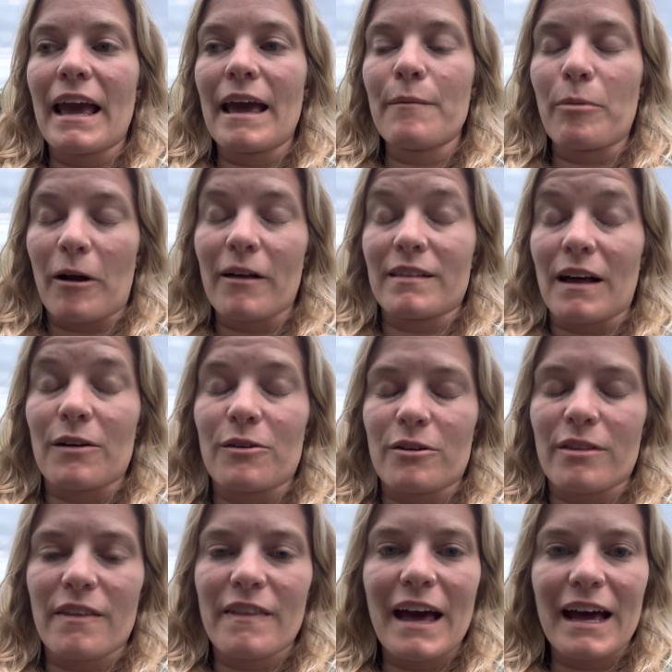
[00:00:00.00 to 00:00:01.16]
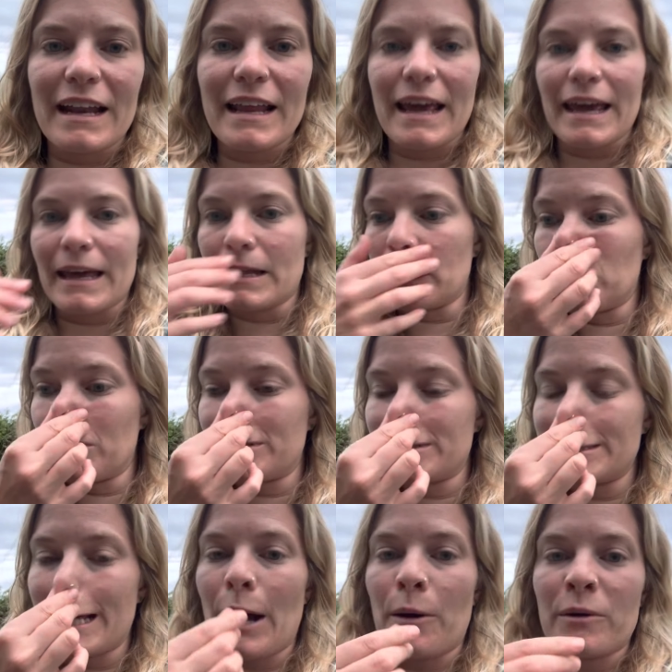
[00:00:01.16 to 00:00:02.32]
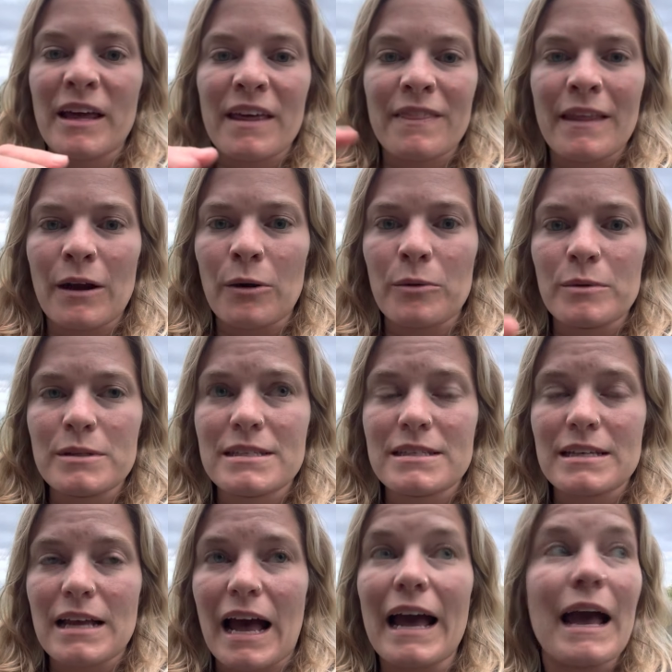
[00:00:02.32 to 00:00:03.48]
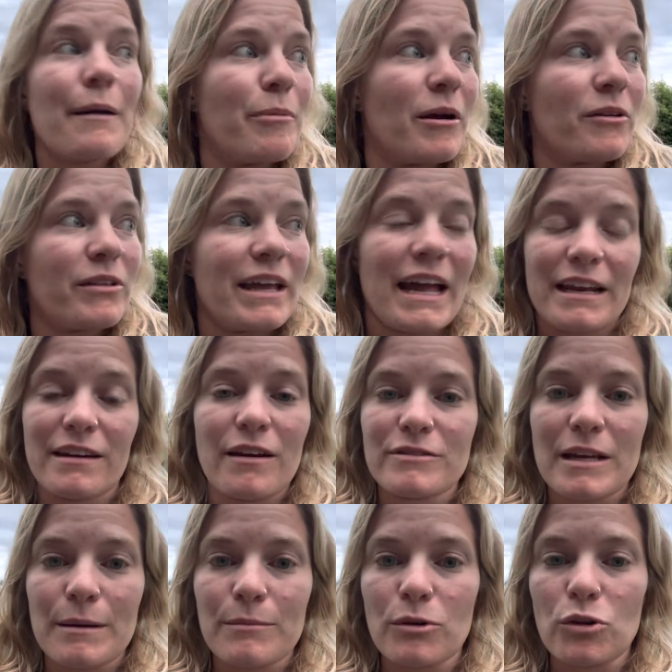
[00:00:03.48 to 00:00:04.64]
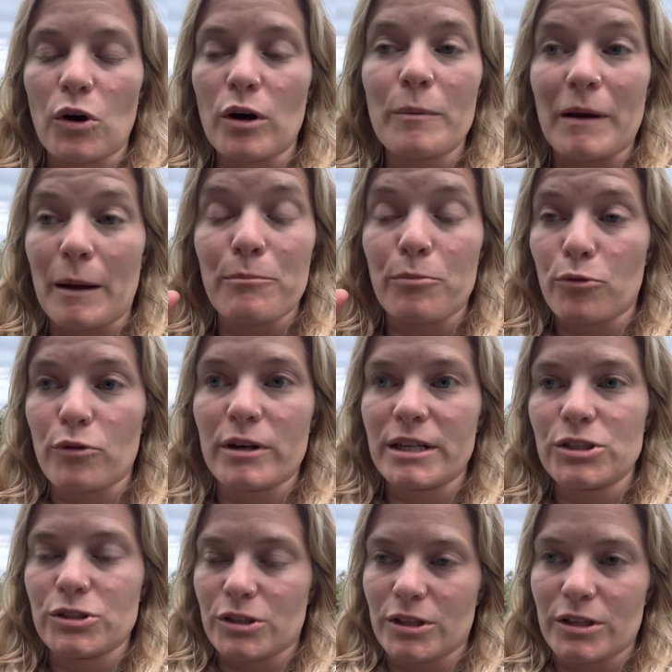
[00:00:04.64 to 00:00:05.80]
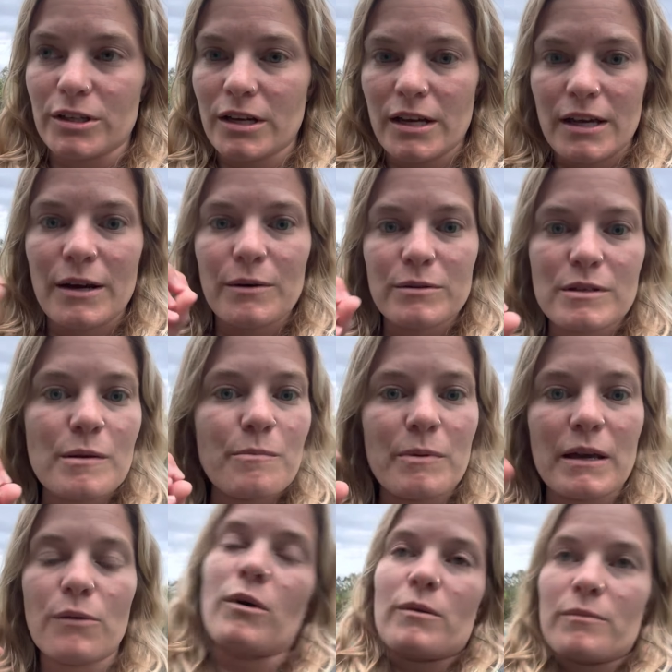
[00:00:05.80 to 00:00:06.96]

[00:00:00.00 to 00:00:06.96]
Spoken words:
Probably louder than that, and looked down, and there was, I barely had enough time to look, but I'm pretty sure it was a big